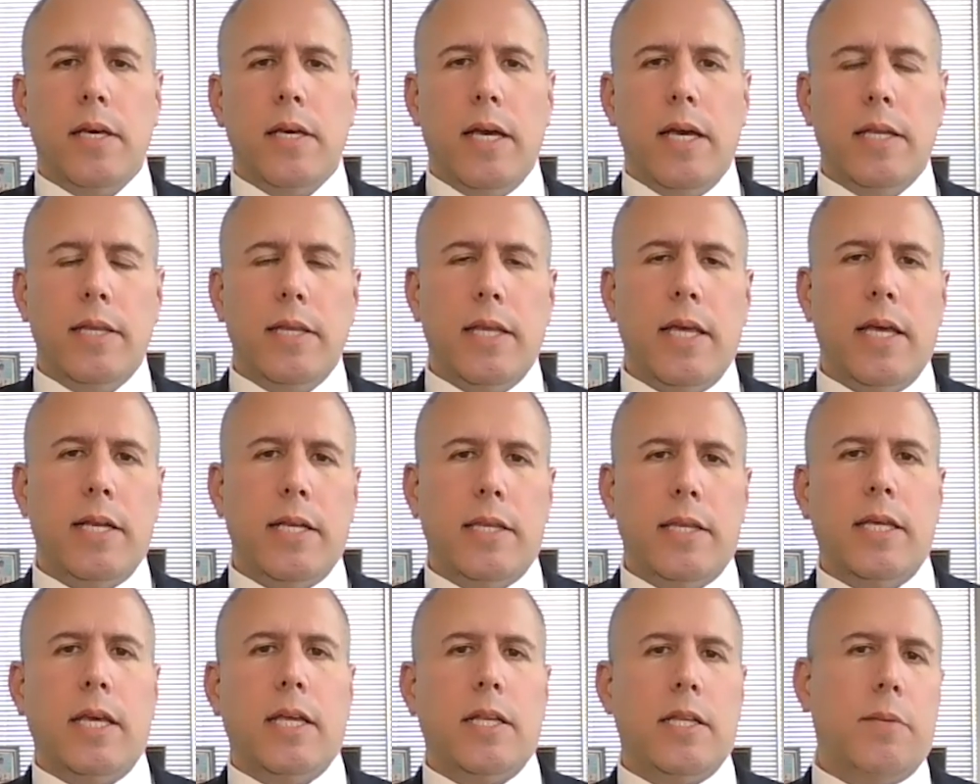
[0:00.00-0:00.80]
And then
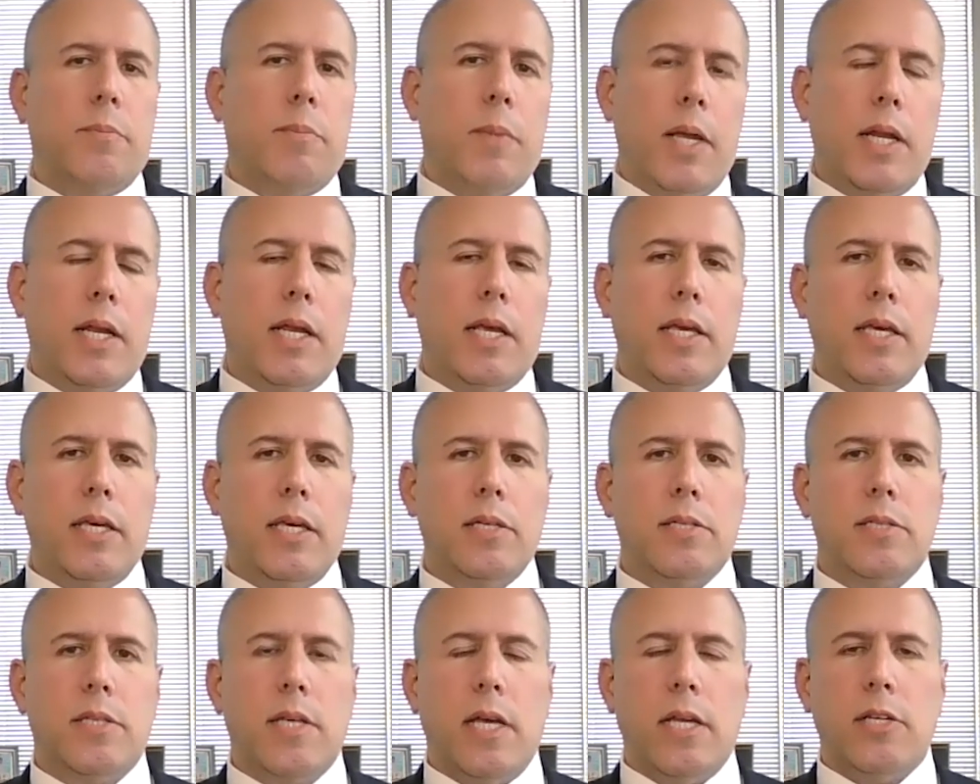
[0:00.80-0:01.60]
at the end of the meeting, he
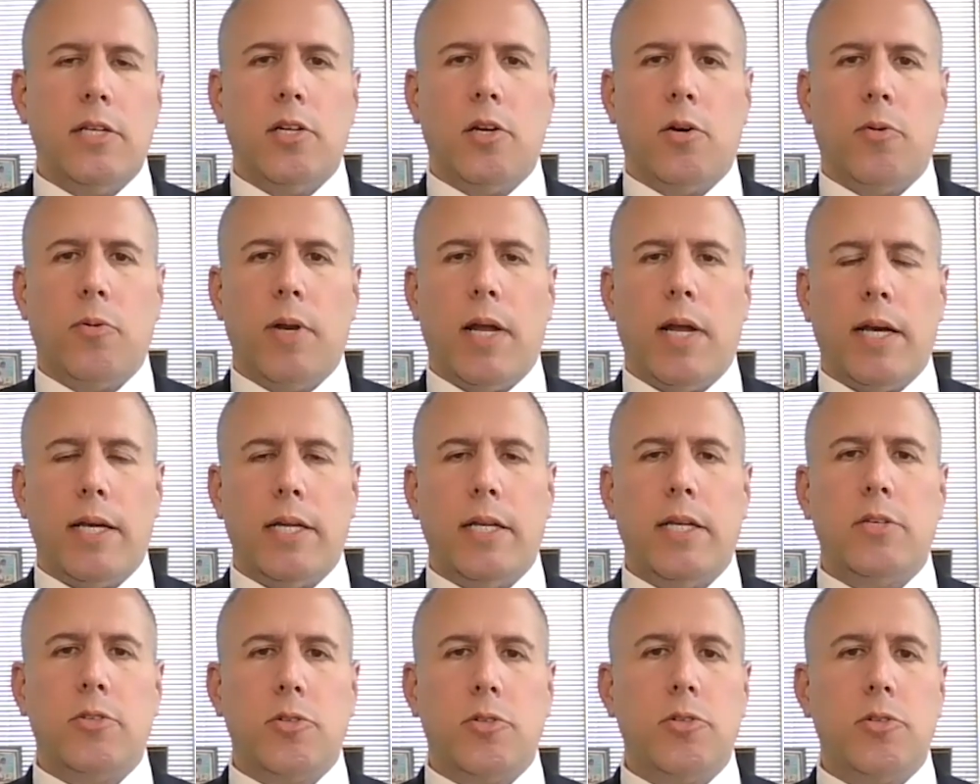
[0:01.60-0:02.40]
said, you know what, I'm going
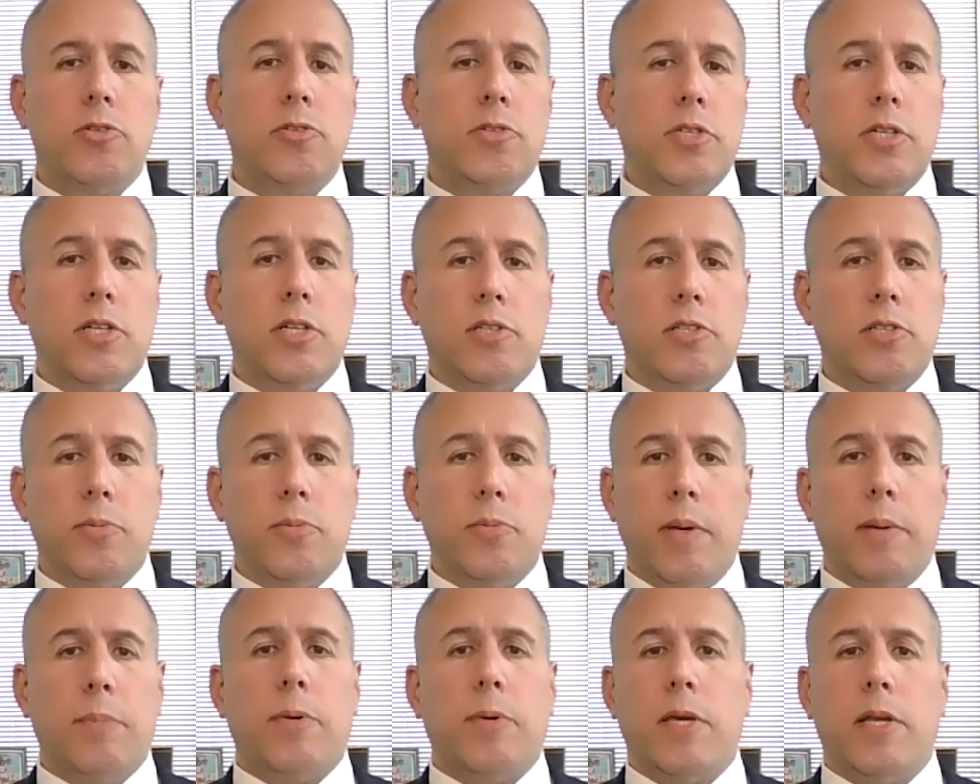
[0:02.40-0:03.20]
to introduce you to two
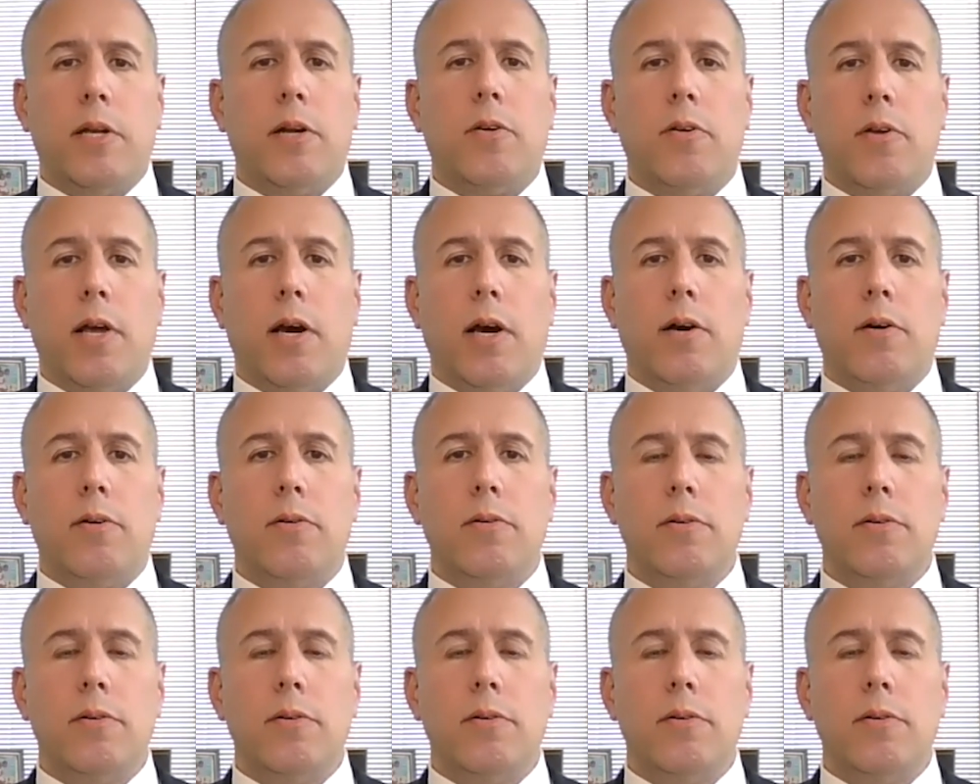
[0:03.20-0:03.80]
people you don't know.